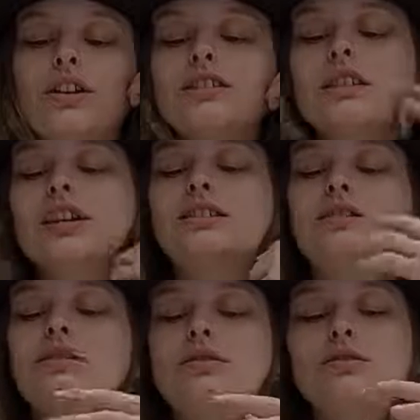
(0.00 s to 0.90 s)
to get
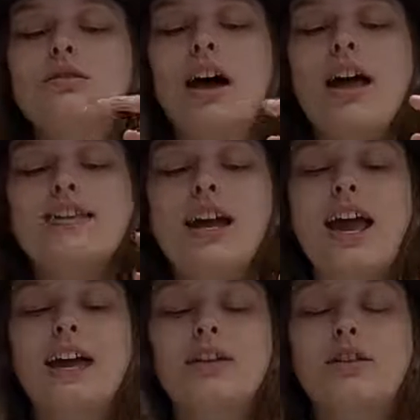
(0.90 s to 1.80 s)
to
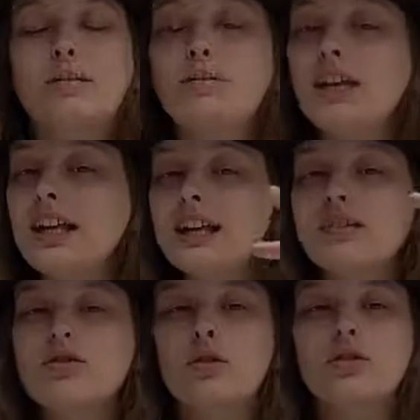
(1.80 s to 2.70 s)
take your
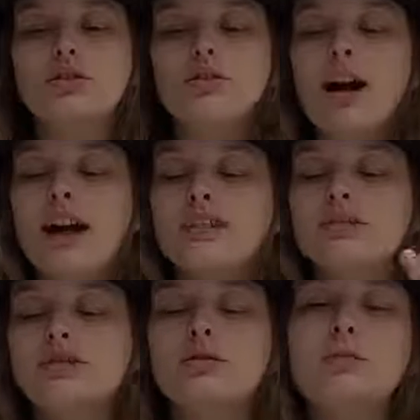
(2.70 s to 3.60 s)
beads or your rice
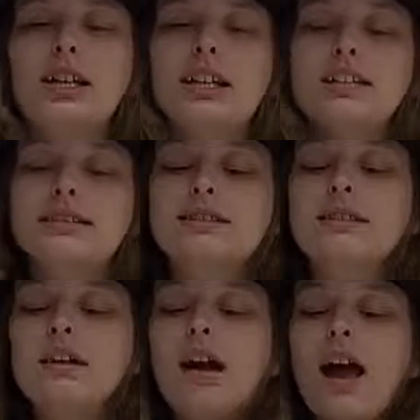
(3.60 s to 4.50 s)
or your beans,
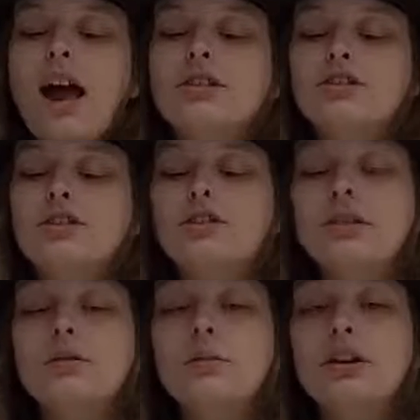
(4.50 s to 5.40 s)
and you're going
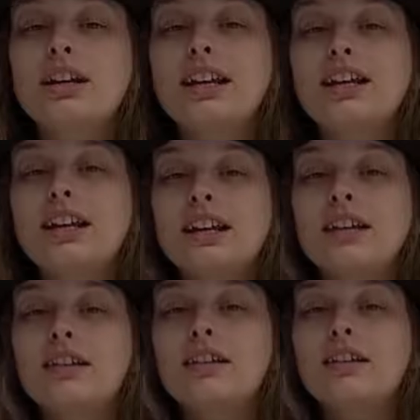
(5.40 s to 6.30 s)
to put it in
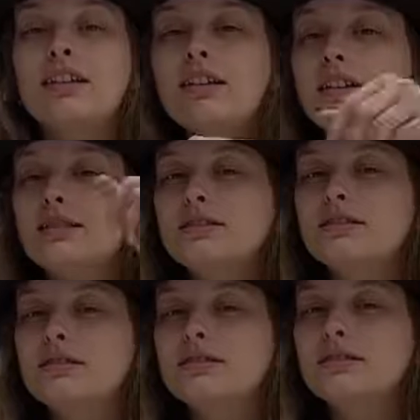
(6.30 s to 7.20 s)
here
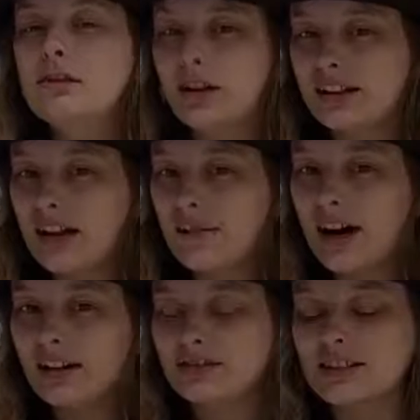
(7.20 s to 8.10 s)
to make that
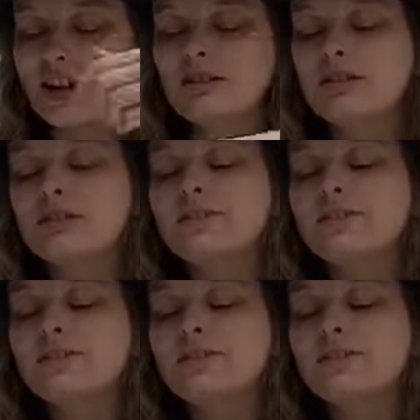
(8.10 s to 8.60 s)
rattle sound.